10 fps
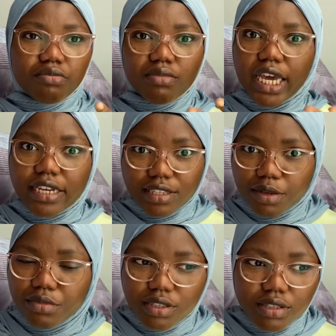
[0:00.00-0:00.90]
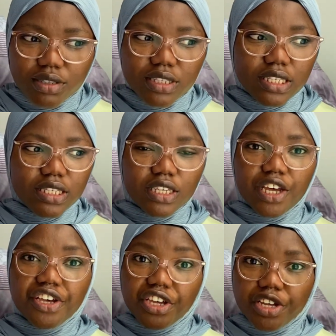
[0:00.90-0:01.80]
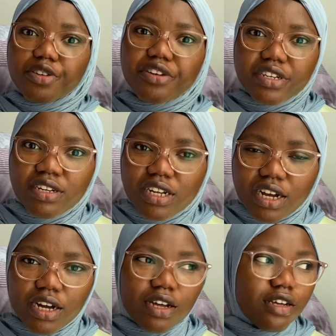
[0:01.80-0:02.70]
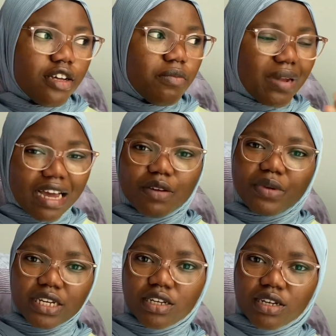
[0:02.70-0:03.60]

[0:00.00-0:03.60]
examines the hatred that Black men